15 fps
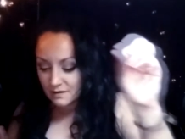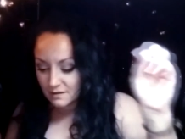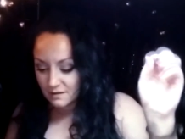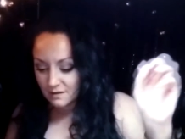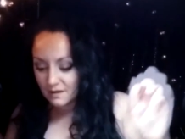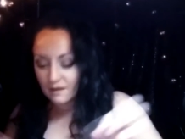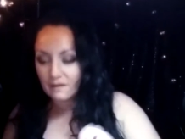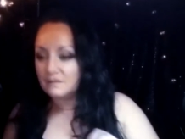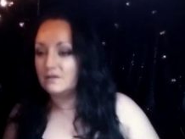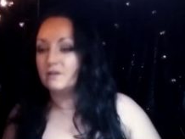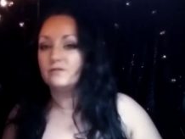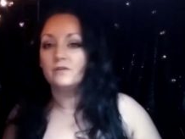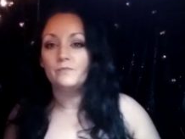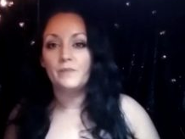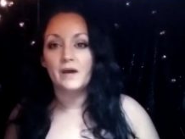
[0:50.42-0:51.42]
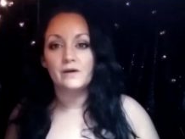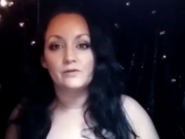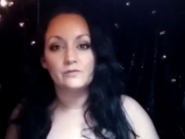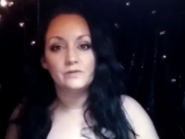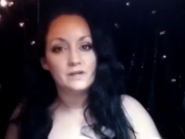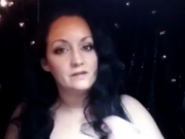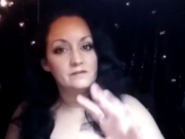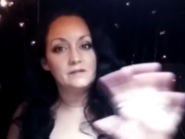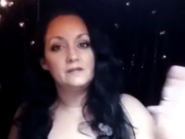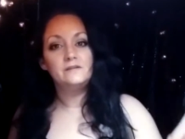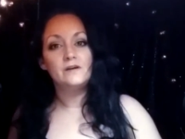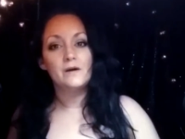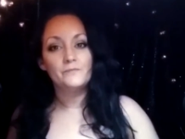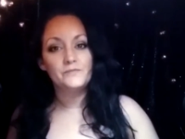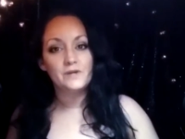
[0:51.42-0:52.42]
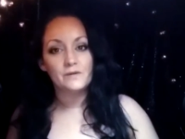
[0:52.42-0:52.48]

It doesn't matter. Disney dumped